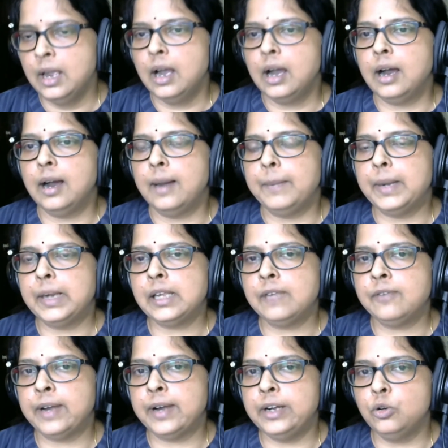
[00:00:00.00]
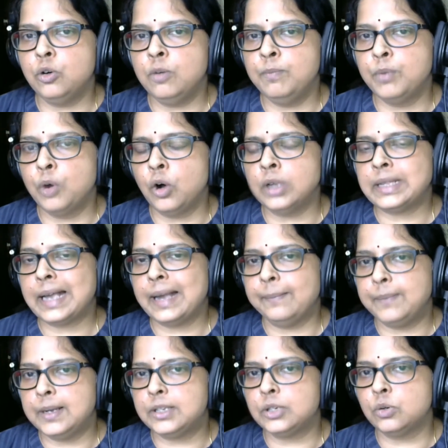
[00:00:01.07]
But if I do both
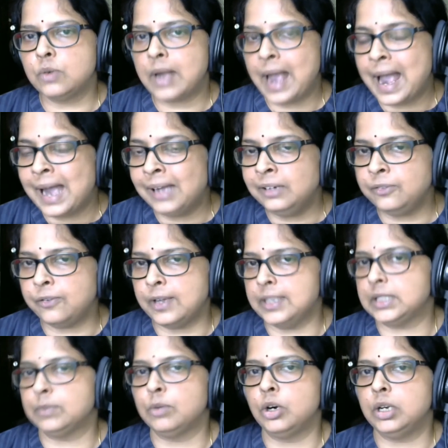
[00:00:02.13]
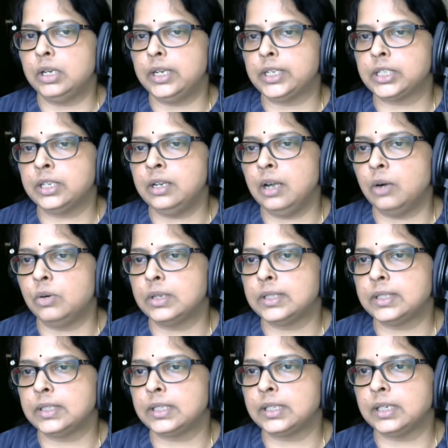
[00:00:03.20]
amplitude and phase modulation, how does
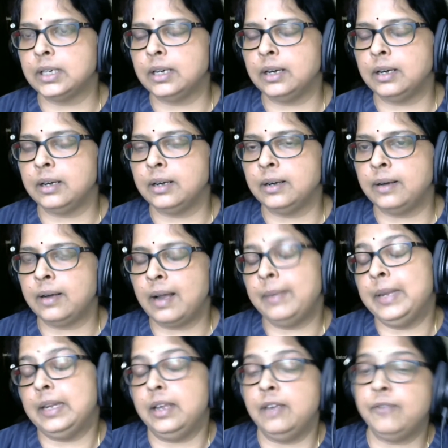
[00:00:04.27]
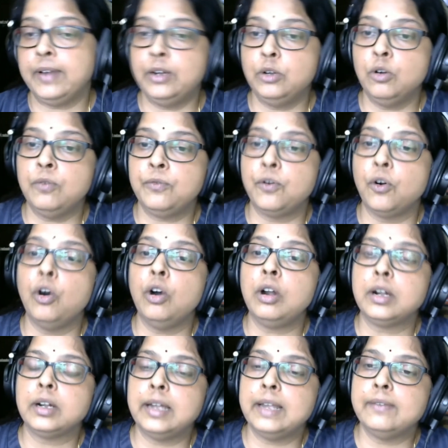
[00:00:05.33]
it, if I do 4
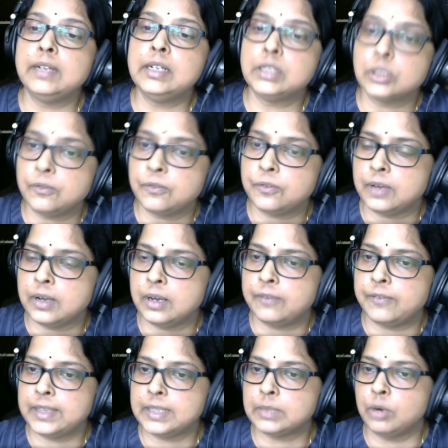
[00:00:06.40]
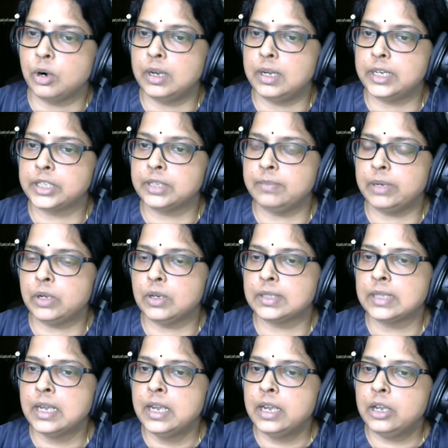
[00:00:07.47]
levels of phase modulation, because,
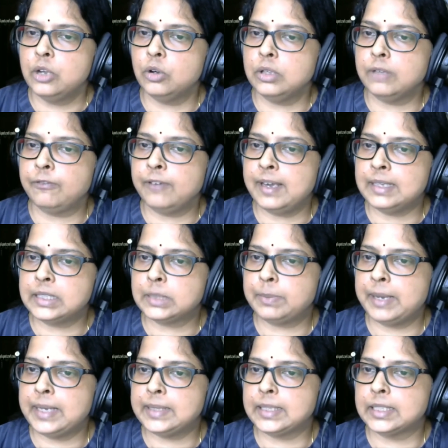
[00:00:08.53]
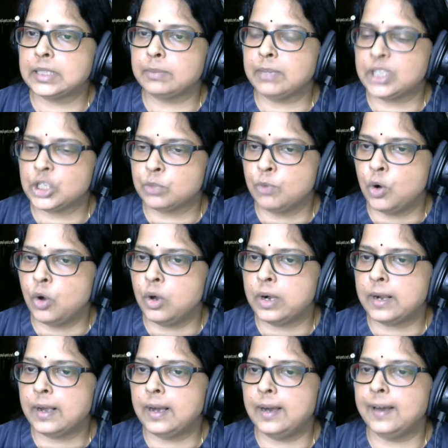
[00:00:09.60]
the phase space is much more
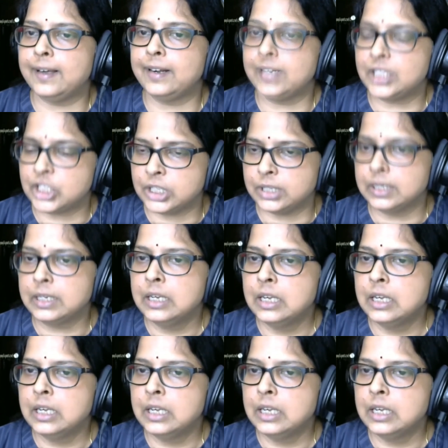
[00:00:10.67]
richer.